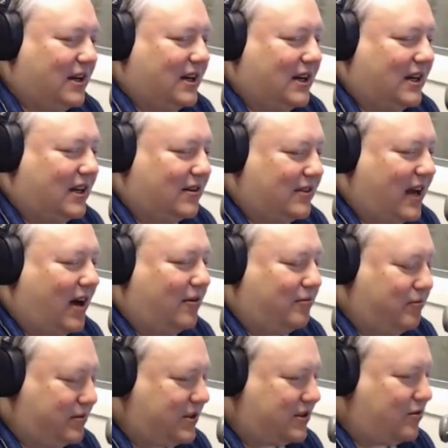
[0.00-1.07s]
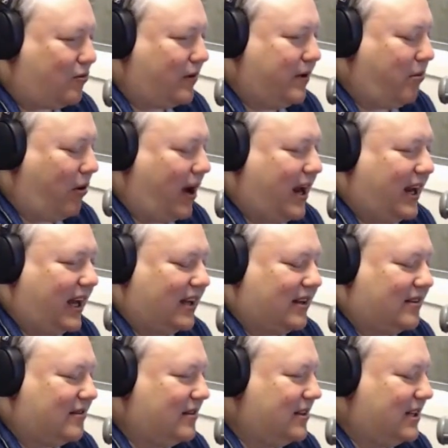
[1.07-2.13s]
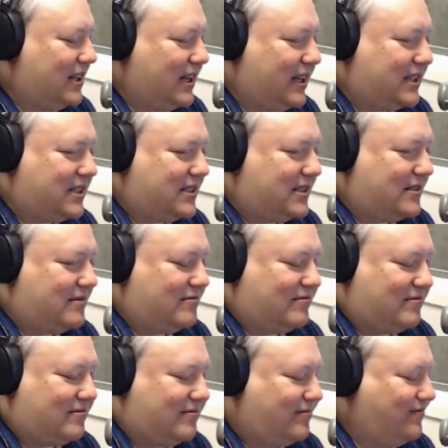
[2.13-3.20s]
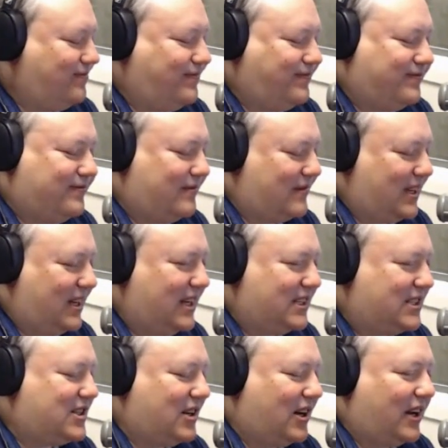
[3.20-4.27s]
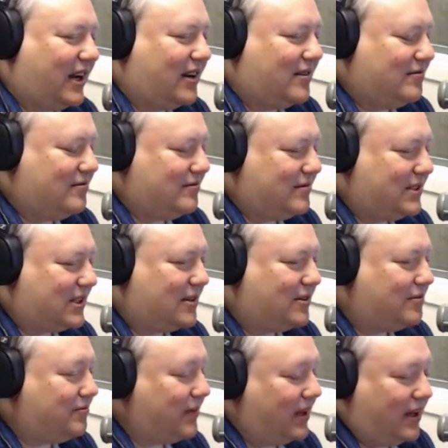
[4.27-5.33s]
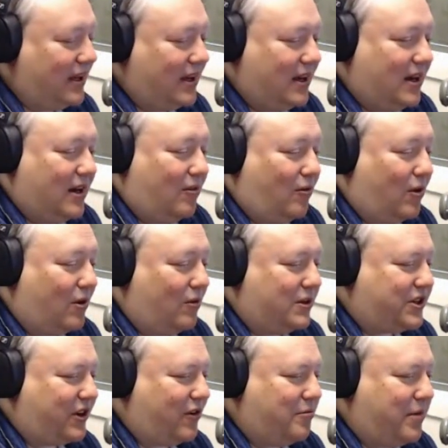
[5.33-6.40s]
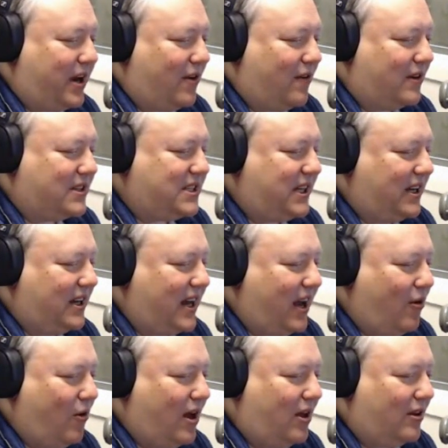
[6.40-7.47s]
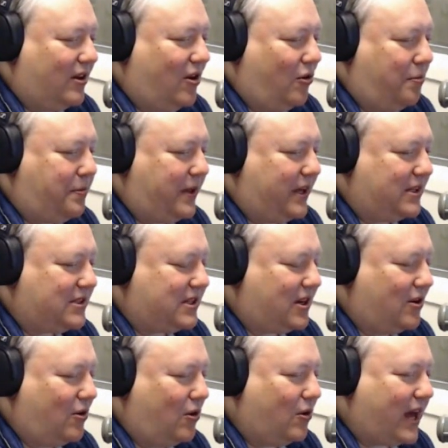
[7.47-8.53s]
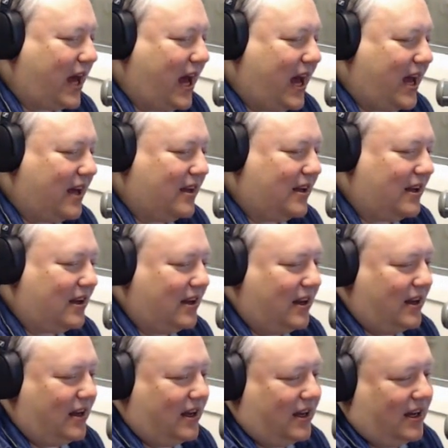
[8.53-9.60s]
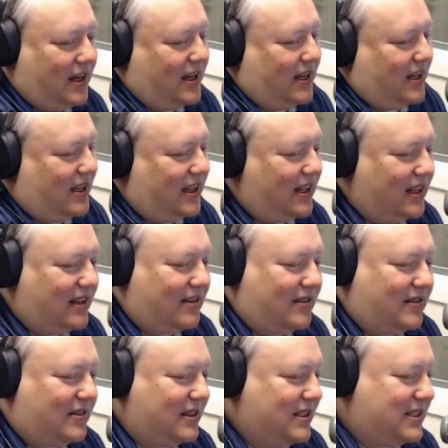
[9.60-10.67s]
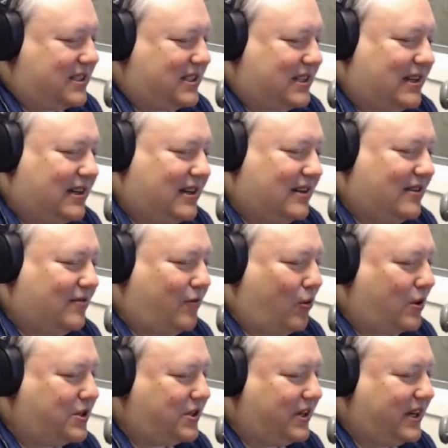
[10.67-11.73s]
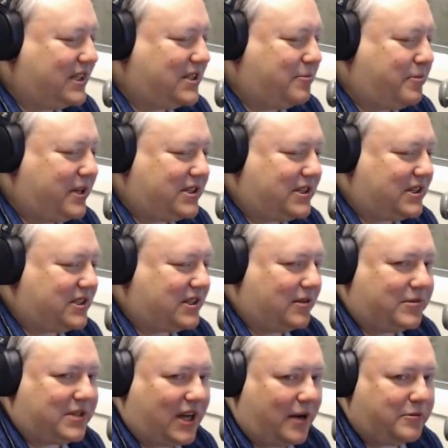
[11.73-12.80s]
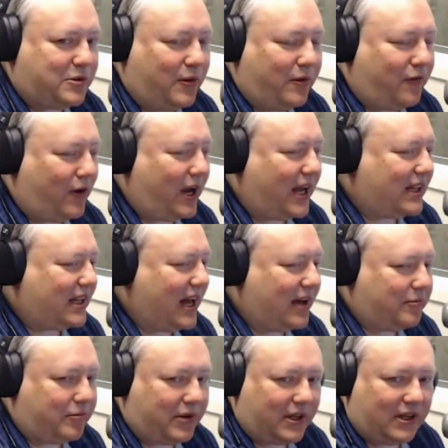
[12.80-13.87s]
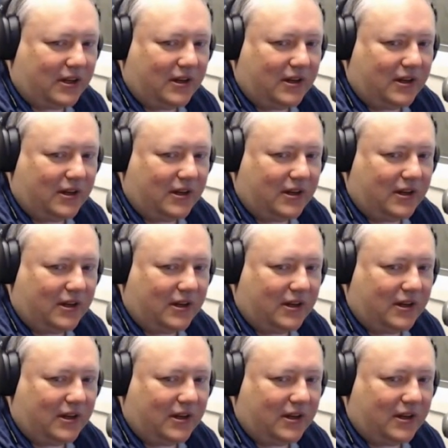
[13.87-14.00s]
now just rebranding it. It's stunning. So I want to wish everybody over at TNA well and hope things go okay. And it's unfortunately it's a business. Sometimes we forget that, but